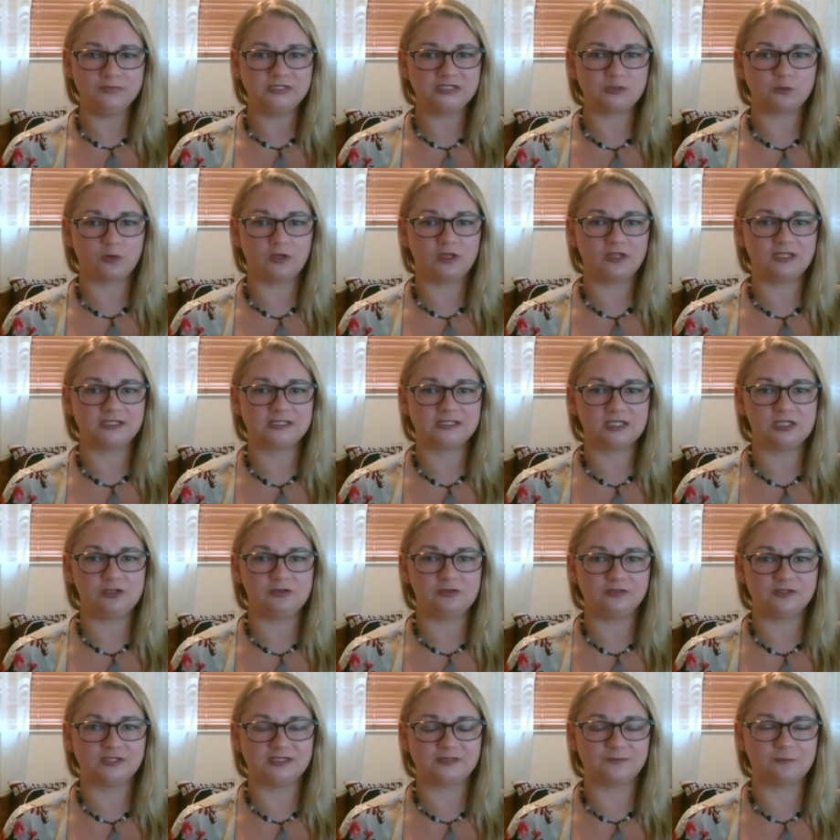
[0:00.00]
toilets can
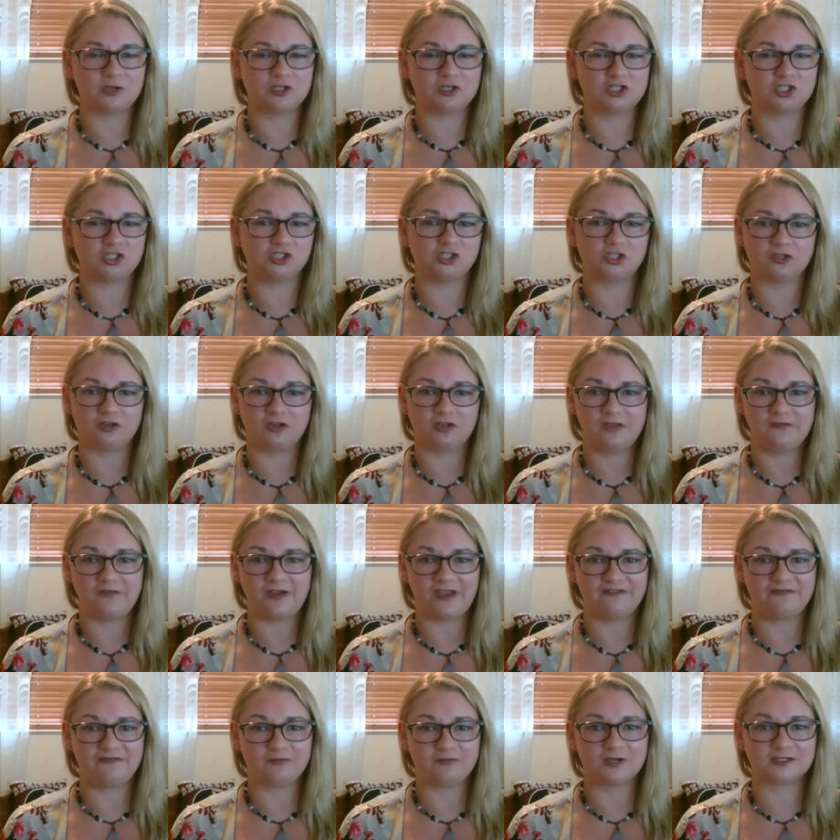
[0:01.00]
use as much as
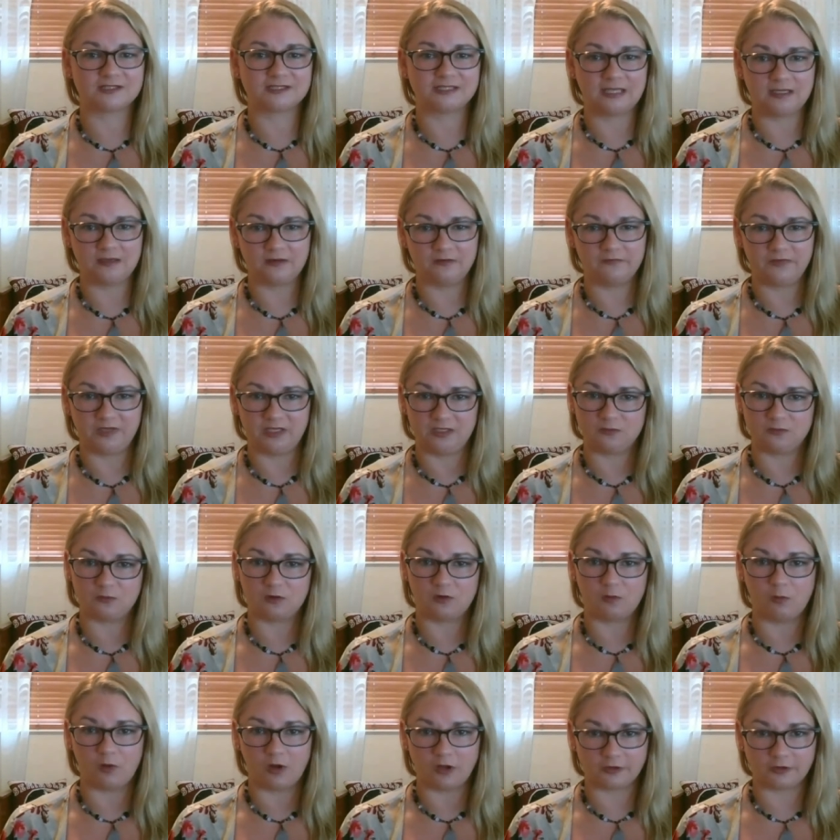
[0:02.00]
35% of indoor
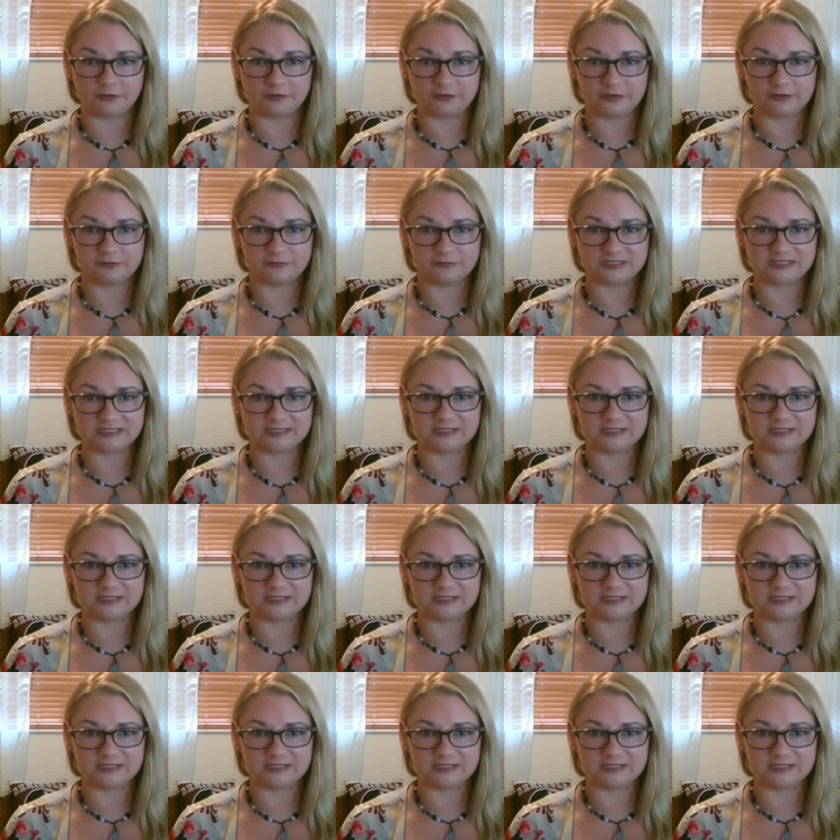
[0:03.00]
water use.